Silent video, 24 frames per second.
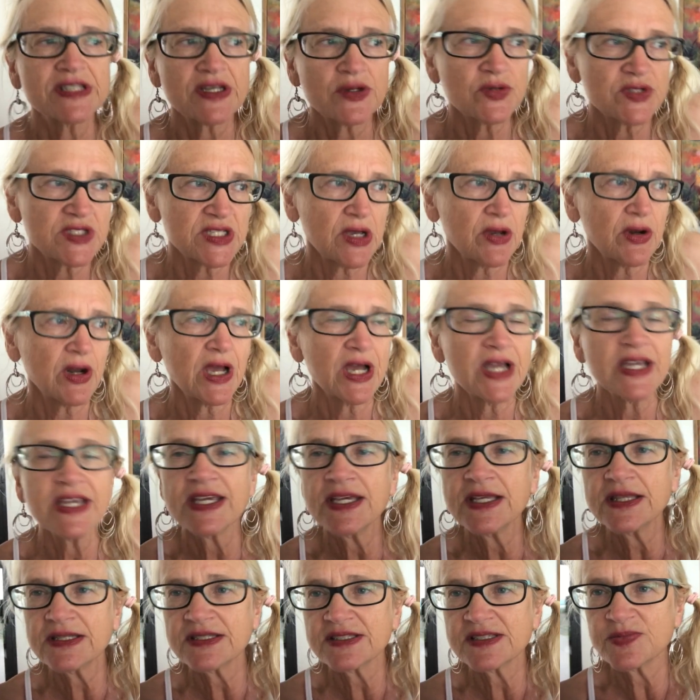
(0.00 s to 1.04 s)
I was out
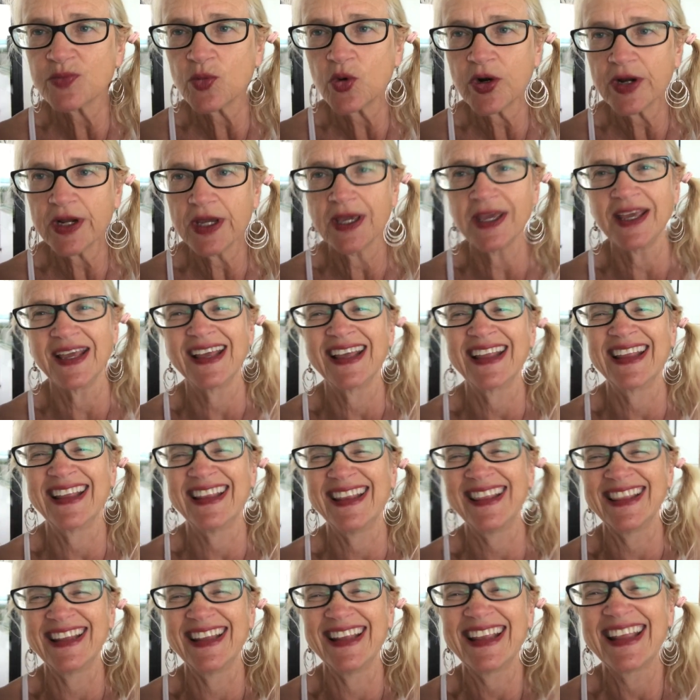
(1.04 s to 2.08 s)
hiking this morning,
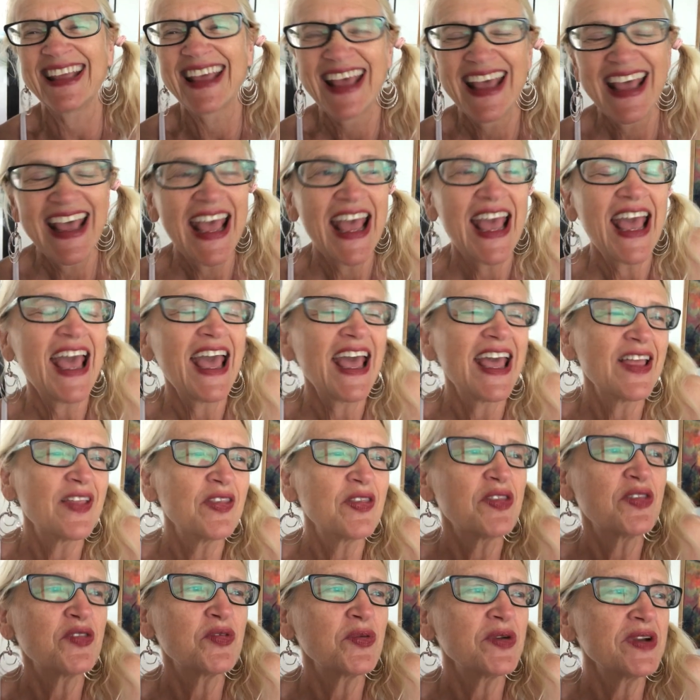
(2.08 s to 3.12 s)

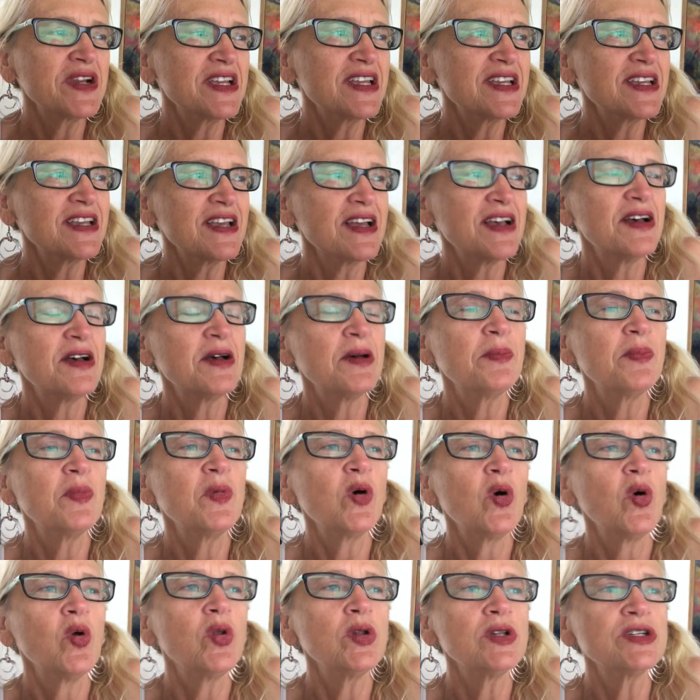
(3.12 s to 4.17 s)
and 3
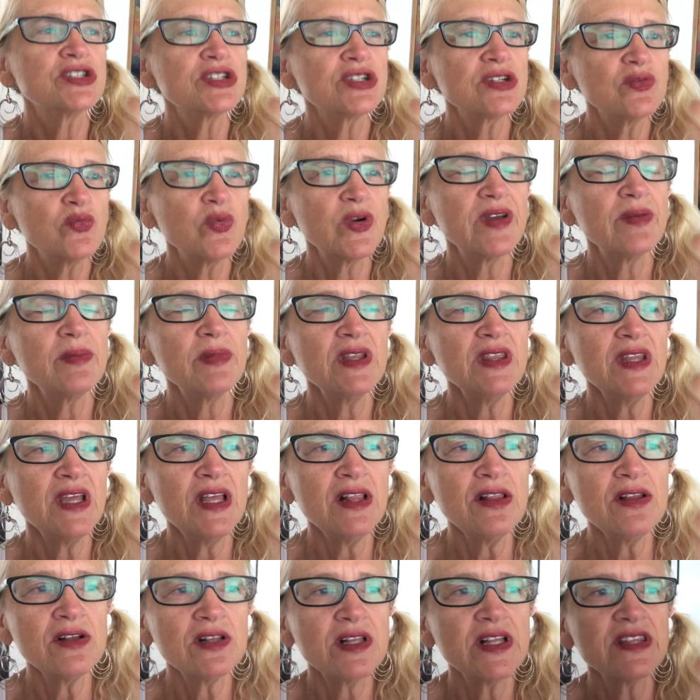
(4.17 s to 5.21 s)
older women, they
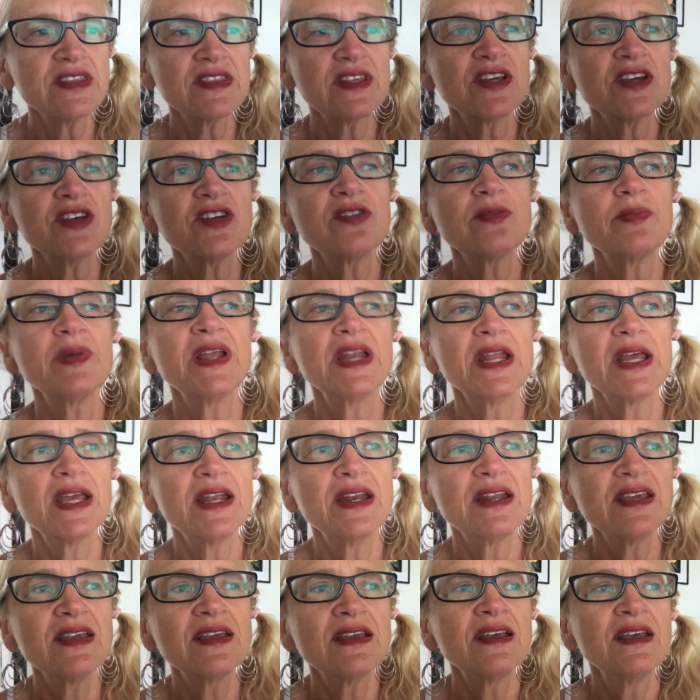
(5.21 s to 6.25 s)
look like they could have been
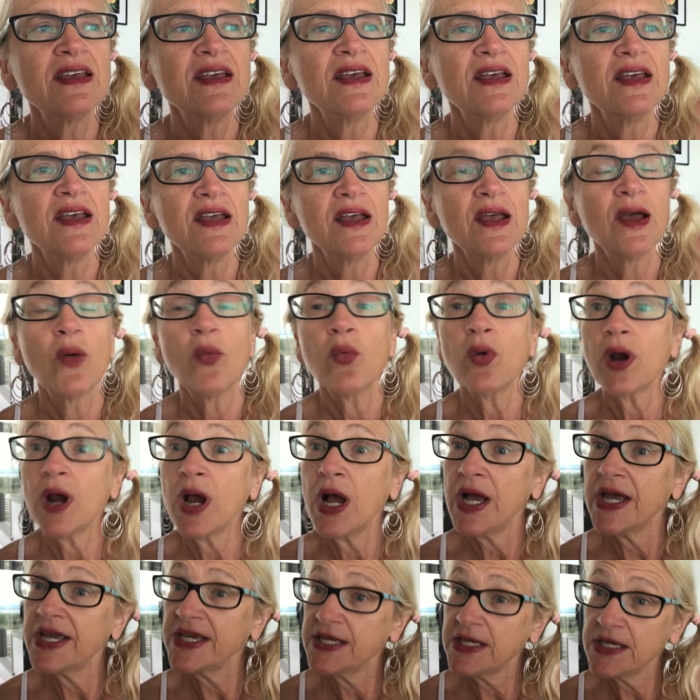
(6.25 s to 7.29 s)
80, were
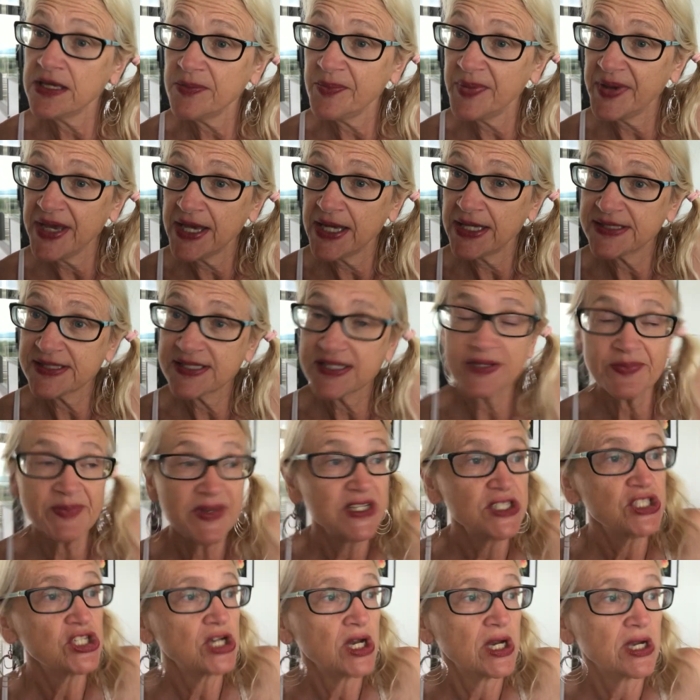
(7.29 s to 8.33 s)
hiking past
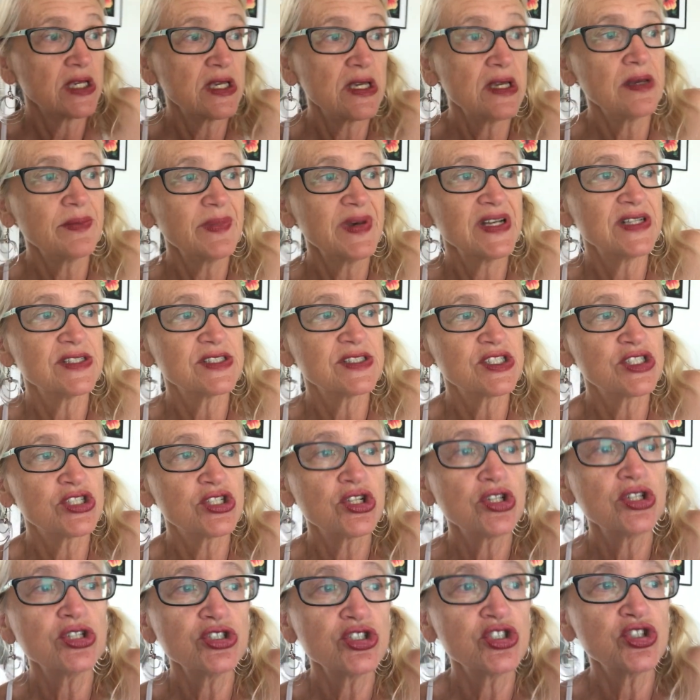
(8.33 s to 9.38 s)
me talking about
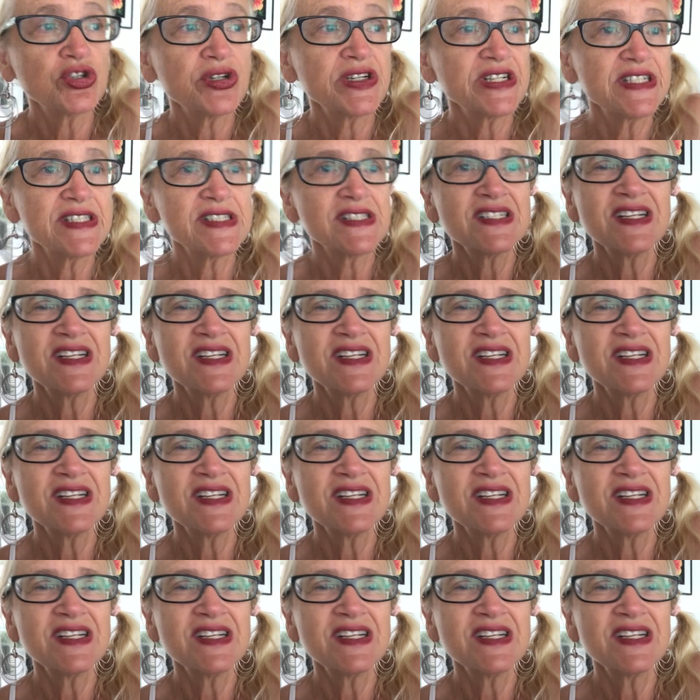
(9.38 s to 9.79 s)
surgeries.